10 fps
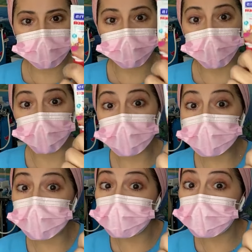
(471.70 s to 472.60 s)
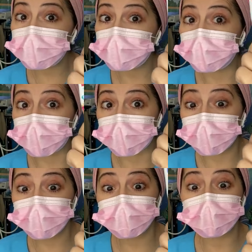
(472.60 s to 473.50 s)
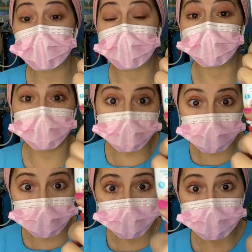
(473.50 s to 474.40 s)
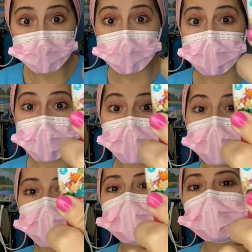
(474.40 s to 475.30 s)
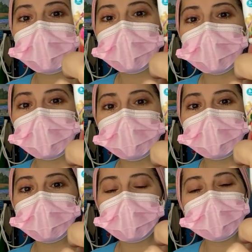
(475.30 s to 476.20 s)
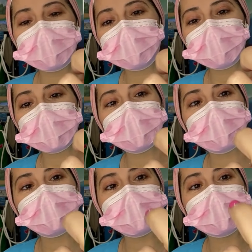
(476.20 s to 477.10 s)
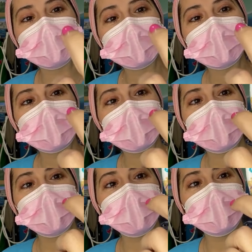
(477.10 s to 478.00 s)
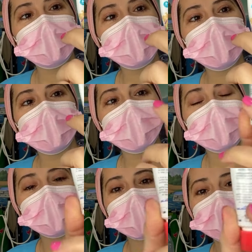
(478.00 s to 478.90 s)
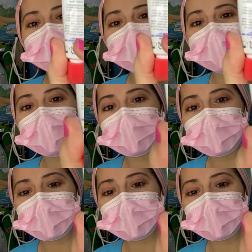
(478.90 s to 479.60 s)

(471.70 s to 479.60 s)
use 1,450. And this one is 1,450. And look, it's,